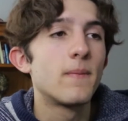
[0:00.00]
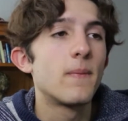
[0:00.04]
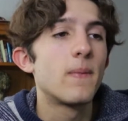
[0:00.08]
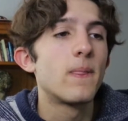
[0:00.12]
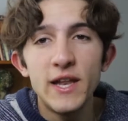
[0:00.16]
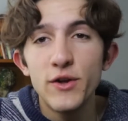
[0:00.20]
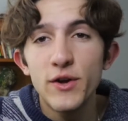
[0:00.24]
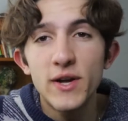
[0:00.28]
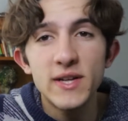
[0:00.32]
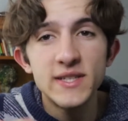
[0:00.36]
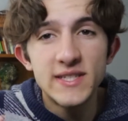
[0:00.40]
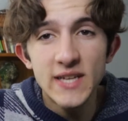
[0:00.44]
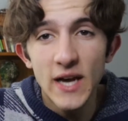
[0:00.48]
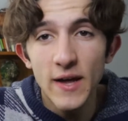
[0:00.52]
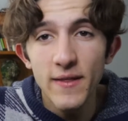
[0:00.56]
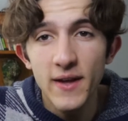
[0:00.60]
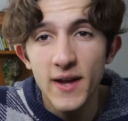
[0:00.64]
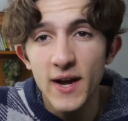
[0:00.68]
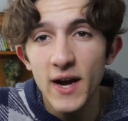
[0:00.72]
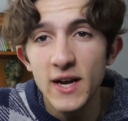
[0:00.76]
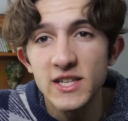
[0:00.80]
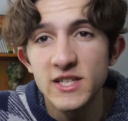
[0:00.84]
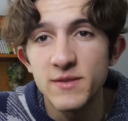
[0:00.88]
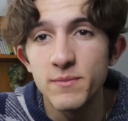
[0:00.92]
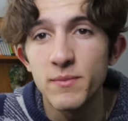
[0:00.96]
And you can tell the
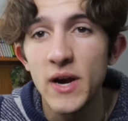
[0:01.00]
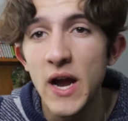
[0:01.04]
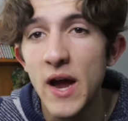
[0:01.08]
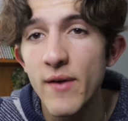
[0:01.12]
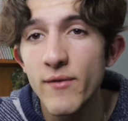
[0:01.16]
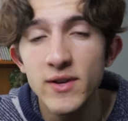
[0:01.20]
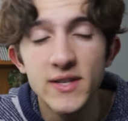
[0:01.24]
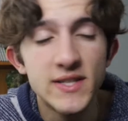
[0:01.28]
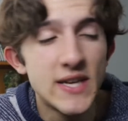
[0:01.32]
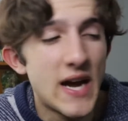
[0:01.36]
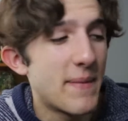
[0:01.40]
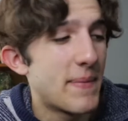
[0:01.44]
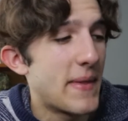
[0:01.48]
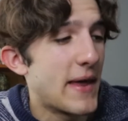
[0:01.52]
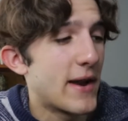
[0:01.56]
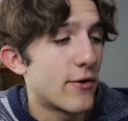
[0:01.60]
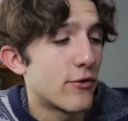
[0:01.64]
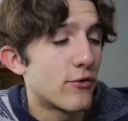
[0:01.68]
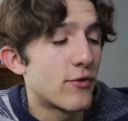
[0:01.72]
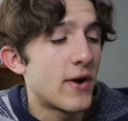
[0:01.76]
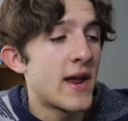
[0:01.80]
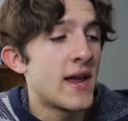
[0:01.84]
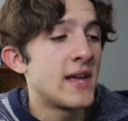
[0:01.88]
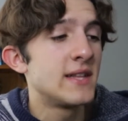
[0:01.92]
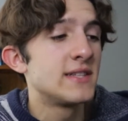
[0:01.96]
customer every time that it
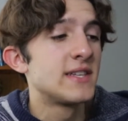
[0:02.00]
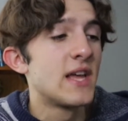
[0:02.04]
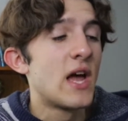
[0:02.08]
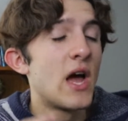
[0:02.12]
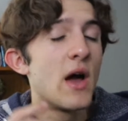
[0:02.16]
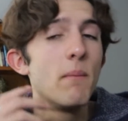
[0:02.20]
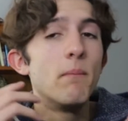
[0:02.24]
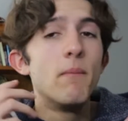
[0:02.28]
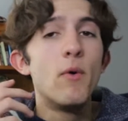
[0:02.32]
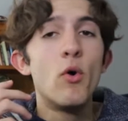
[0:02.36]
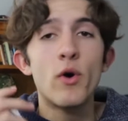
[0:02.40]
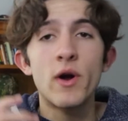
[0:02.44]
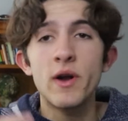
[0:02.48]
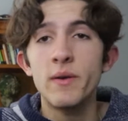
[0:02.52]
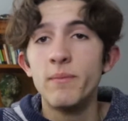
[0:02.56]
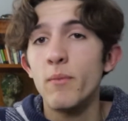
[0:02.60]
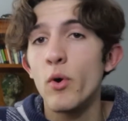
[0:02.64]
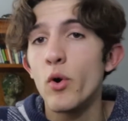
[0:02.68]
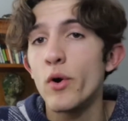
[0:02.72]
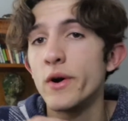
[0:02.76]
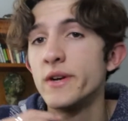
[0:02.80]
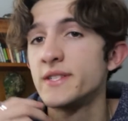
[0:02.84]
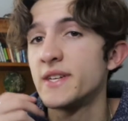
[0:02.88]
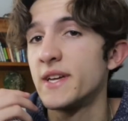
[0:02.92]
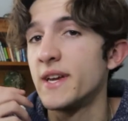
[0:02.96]
rains, more and
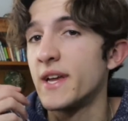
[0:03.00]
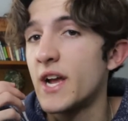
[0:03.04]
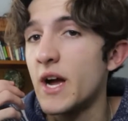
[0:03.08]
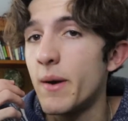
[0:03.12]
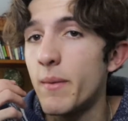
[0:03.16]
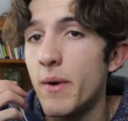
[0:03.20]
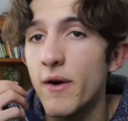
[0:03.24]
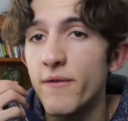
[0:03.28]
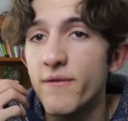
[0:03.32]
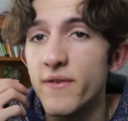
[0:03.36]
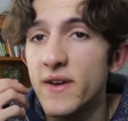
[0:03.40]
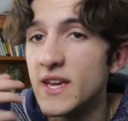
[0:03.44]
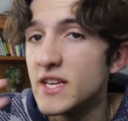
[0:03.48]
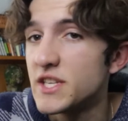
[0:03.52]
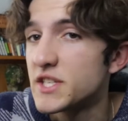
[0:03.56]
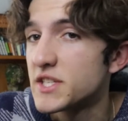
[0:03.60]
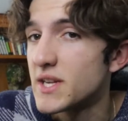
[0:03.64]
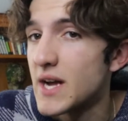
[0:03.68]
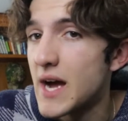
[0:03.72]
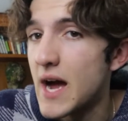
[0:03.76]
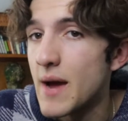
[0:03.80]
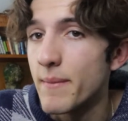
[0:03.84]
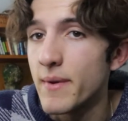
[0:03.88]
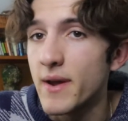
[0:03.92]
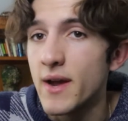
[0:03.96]
more is going to come off each
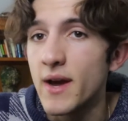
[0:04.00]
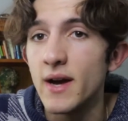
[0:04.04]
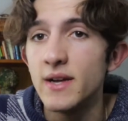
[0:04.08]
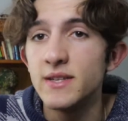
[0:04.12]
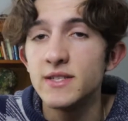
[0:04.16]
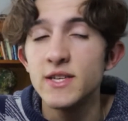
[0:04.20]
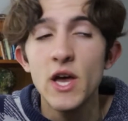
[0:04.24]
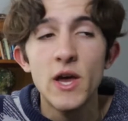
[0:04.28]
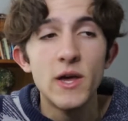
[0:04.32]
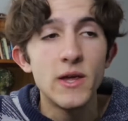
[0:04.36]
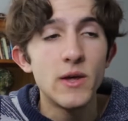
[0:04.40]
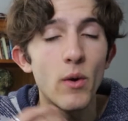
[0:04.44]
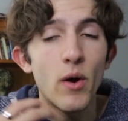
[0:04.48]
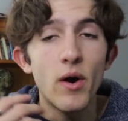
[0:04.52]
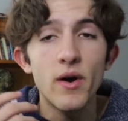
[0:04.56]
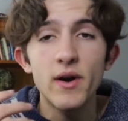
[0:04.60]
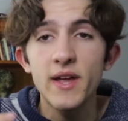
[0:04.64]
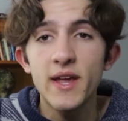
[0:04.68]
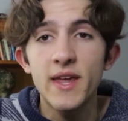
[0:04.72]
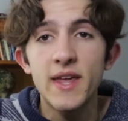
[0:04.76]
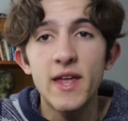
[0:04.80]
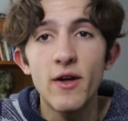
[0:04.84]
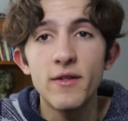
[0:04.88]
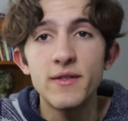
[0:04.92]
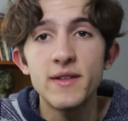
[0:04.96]
time, because you already
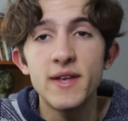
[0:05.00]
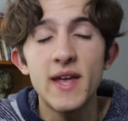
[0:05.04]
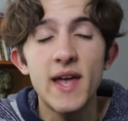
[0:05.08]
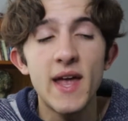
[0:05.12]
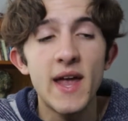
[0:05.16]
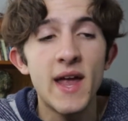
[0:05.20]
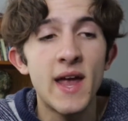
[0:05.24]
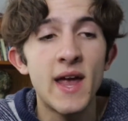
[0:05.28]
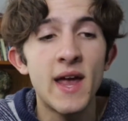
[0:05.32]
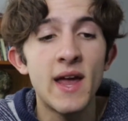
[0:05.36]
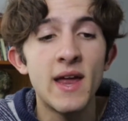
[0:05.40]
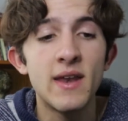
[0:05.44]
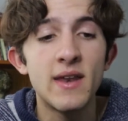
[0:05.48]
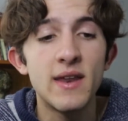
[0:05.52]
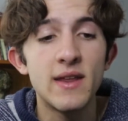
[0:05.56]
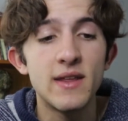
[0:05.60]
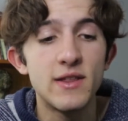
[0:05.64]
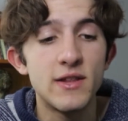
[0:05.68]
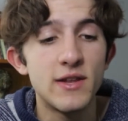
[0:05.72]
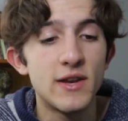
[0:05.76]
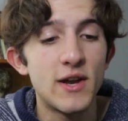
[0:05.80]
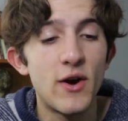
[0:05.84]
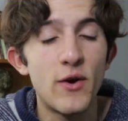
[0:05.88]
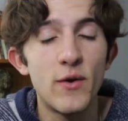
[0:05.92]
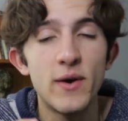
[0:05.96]
killed it, and
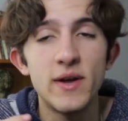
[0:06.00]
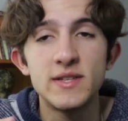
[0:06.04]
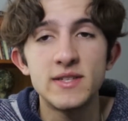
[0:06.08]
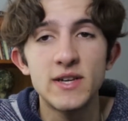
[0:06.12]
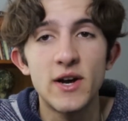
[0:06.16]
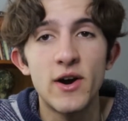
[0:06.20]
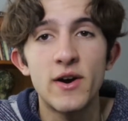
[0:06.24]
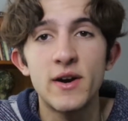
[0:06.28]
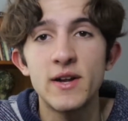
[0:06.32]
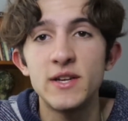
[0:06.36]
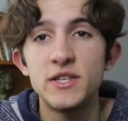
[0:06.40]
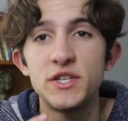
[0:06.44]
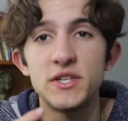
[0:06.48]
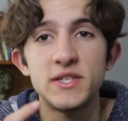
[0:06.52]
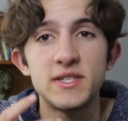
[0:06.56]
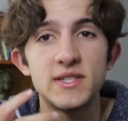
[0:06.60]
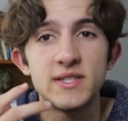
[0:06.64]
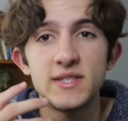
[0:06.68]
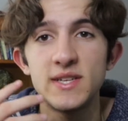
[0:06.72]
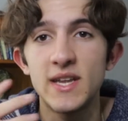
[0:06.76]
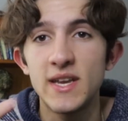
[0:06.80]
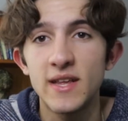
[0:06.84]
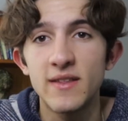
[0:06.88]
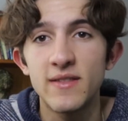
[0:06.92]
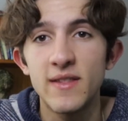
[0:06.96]
it's already just
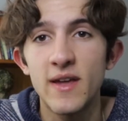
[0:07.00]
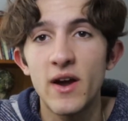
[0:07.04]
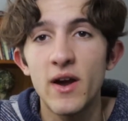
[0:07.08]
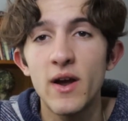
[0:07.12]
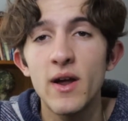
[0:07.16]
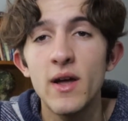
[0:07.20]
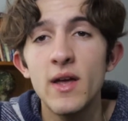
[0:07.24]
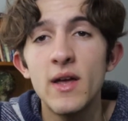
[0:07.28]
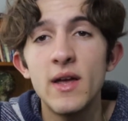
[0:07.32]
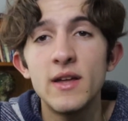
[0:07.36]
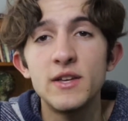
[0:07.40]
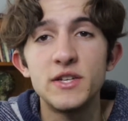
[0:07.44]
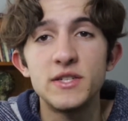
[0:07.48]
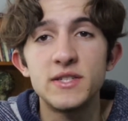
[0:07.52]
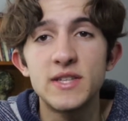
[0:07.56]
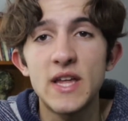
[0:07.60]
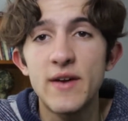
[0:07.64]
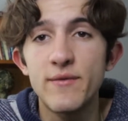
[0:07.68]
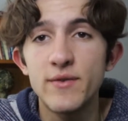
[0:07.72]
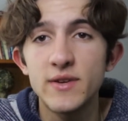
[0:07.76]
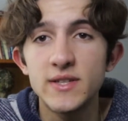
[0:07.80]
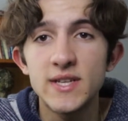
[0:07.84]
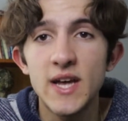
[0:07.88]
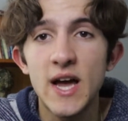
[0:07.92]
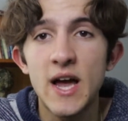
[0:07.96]
sitting there. Just
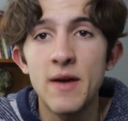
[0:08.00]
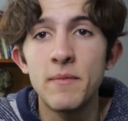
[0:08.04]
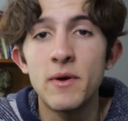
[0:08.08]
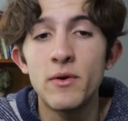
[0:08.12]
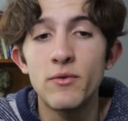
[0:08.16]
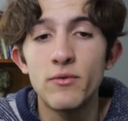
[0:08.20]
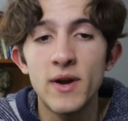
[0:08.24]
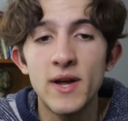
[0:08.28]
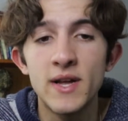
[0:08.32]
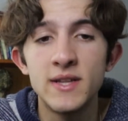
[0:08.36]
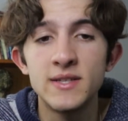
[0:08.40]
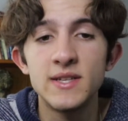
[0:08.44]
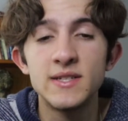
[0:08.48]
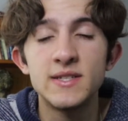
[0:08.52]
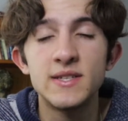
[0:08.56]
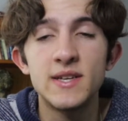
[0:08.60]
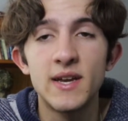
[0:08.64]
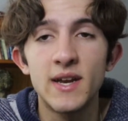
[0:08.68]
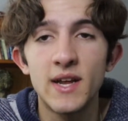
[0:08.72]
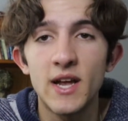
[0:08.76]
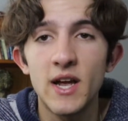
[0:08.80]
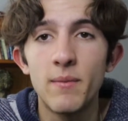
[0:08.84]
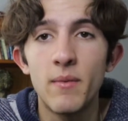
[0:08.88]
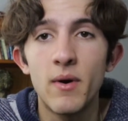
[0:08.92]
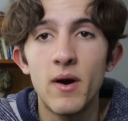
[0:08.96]
every time it rains, it's going
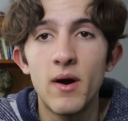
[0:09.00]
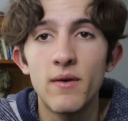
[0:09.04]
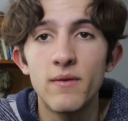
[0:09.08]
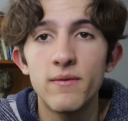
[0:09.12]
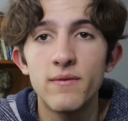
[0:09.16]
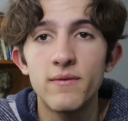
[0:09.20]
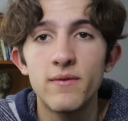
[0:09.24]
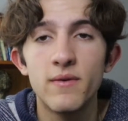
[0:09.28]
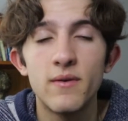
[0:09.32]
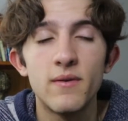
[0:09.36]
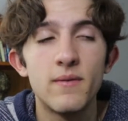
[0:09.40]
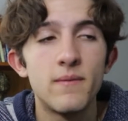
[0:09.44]
to come off.